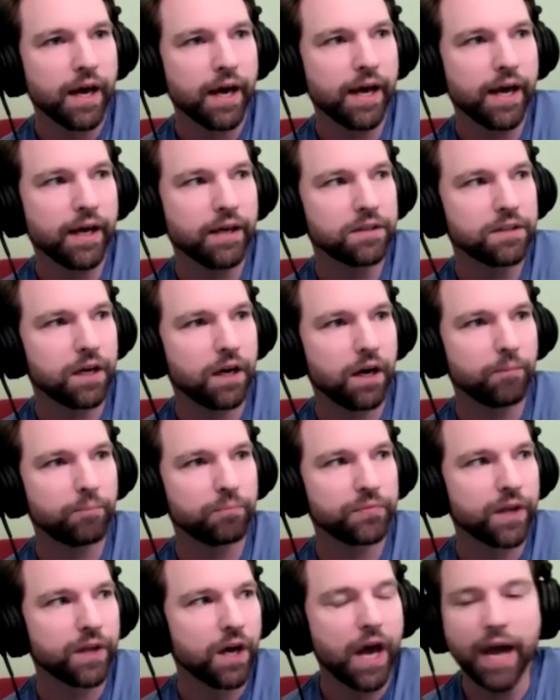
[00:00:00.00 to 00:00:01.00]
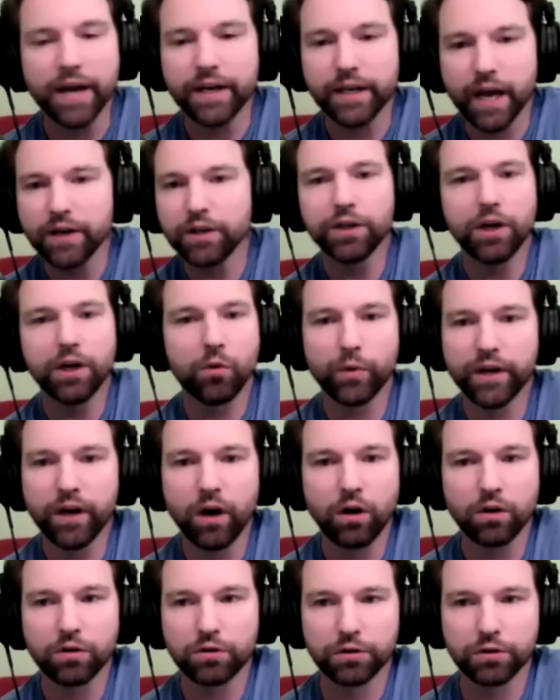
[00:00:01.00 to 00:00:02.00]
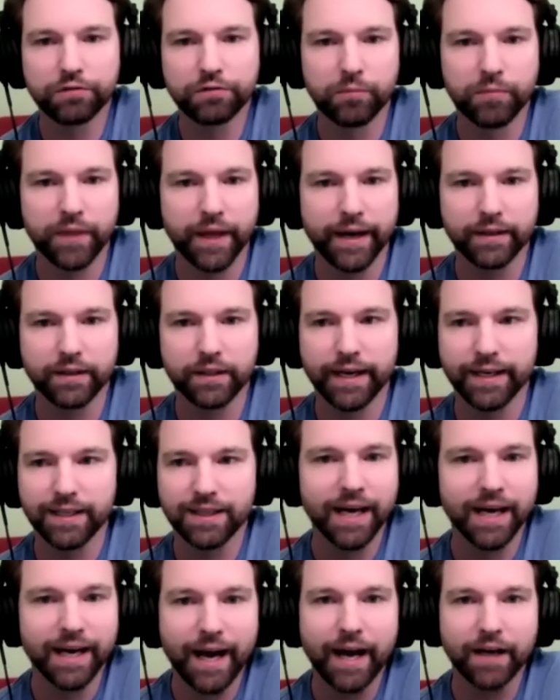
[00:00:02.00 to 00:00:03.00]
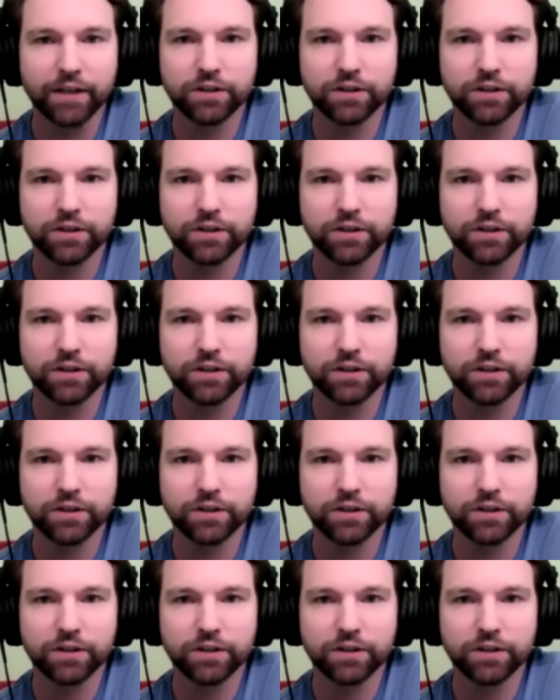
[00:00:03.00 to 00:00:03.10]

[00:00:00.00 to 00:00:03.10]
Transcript: And um and and you know, we all grew from that. Like okay. that mm-hmm.